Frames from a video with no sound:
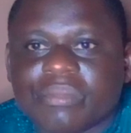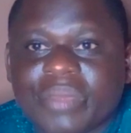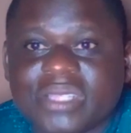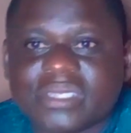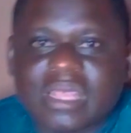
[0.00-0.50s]

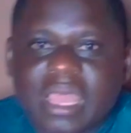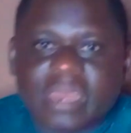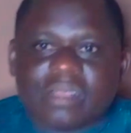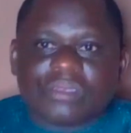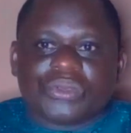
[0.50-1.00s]
Meet
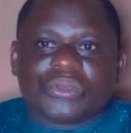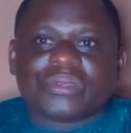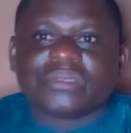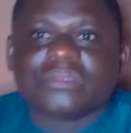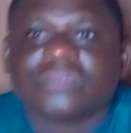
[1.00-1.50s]

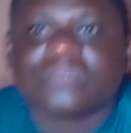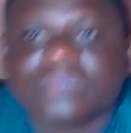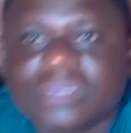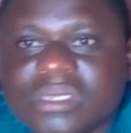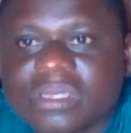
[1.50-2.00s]
Daniel,
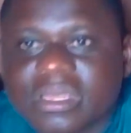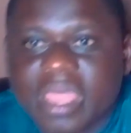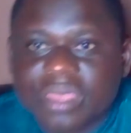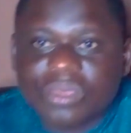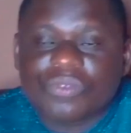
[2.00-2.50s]

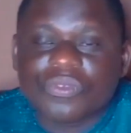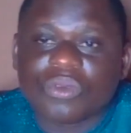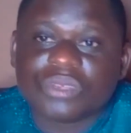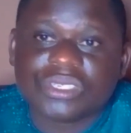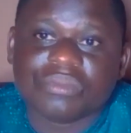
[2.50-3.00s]
Thank you
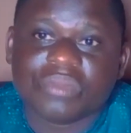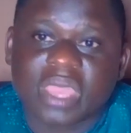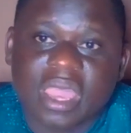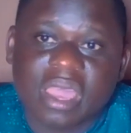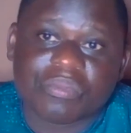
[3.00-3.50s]
for wishing
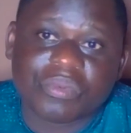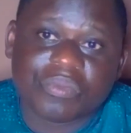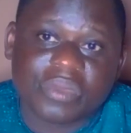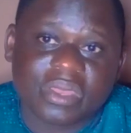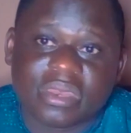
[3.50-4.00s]
me a happy
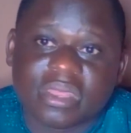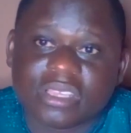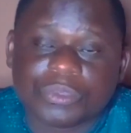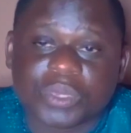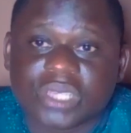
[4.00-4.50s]

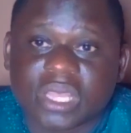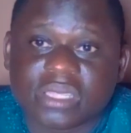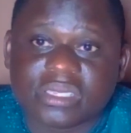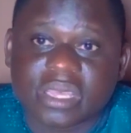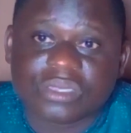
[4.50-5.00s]
birthday.
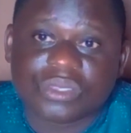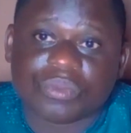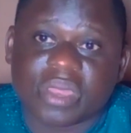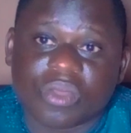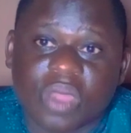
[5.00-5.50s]
Special thanks
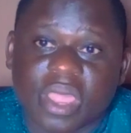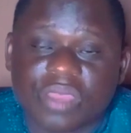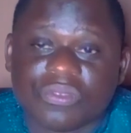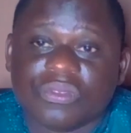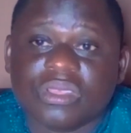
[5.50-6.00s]
to my
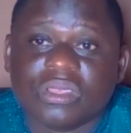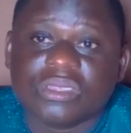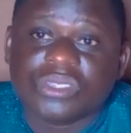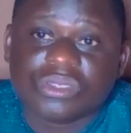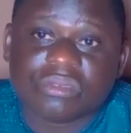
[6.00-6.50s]
wife,
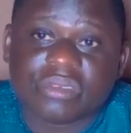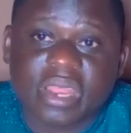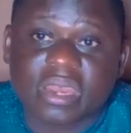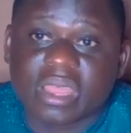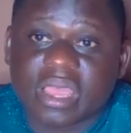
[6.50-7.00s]

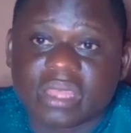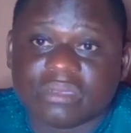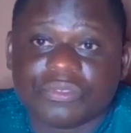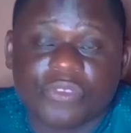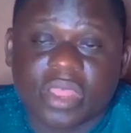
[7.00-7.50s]
children,
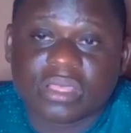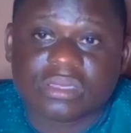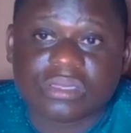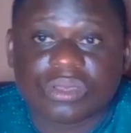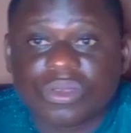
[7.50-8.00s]
and
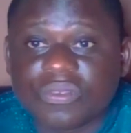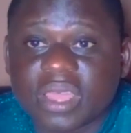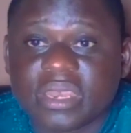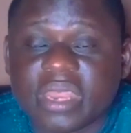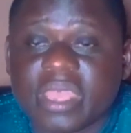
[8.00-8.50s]
friends
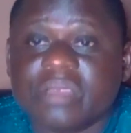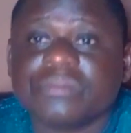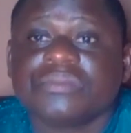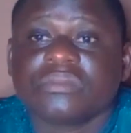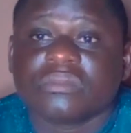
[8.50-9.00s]
over there.